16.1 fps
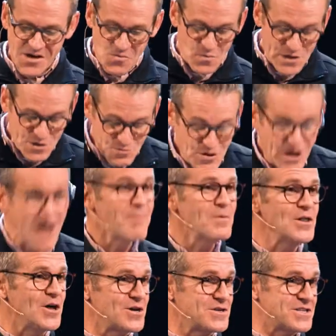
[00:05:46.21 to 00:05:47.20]
We do not
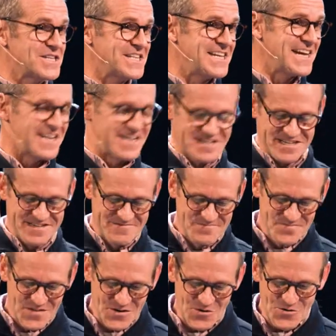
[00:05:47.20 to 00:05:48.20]
belong to the night
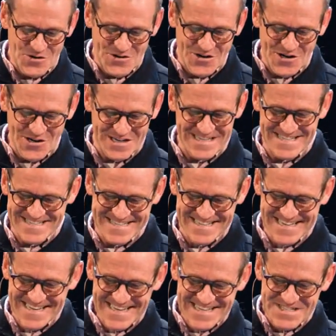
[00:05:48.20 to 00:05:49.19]
or the darkness.
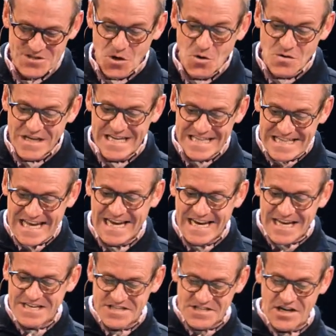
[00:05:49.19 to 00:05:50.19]
So then let
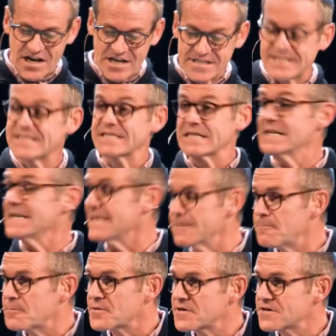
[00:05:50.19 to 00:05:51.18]
us not
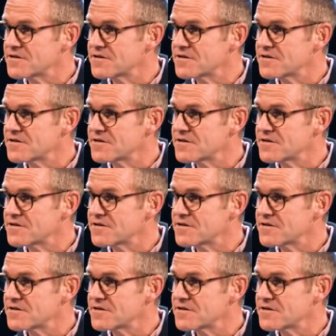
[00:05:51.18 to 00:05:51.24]
sleep,